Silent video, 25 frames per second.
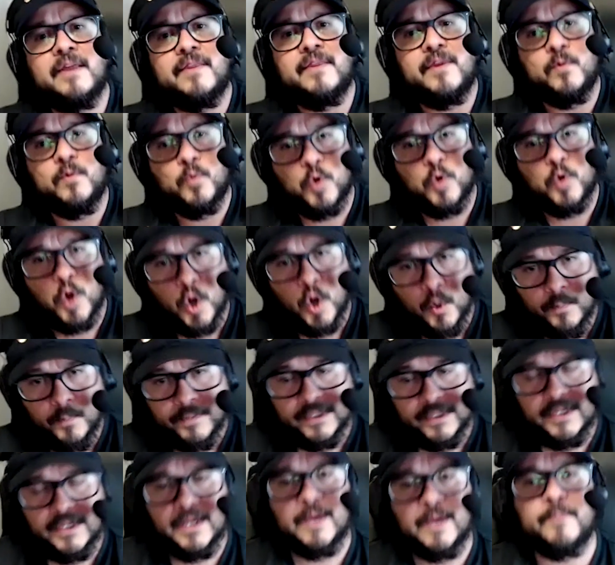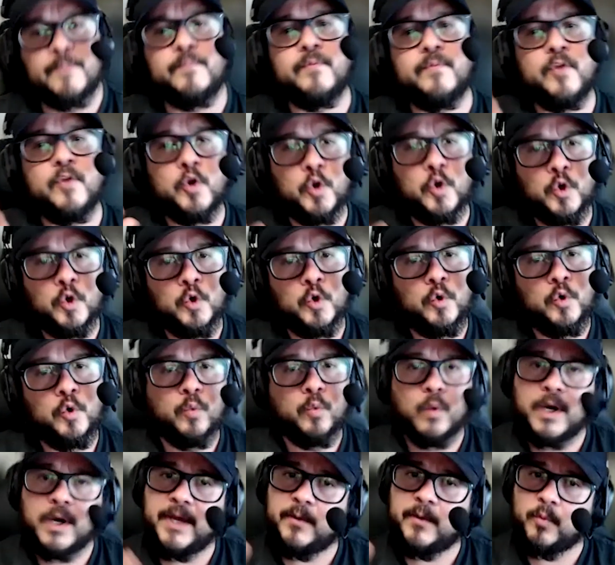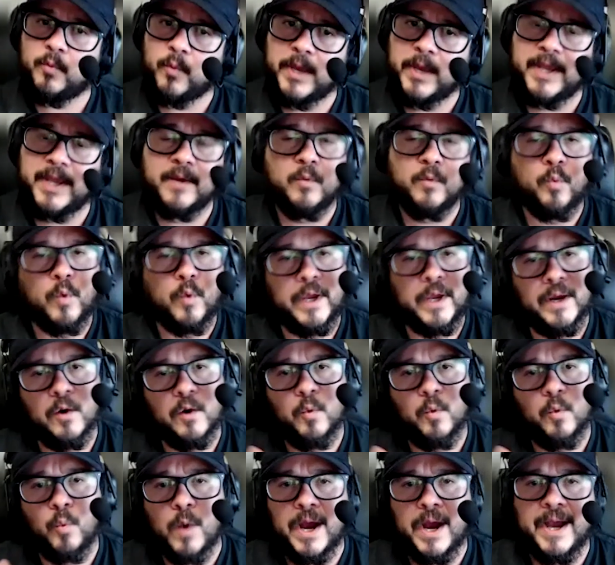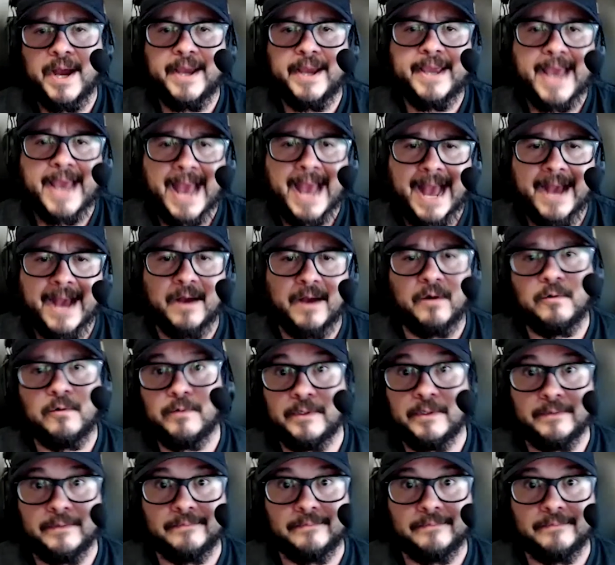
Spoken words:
that were opened up, who, what, when, where, why, how,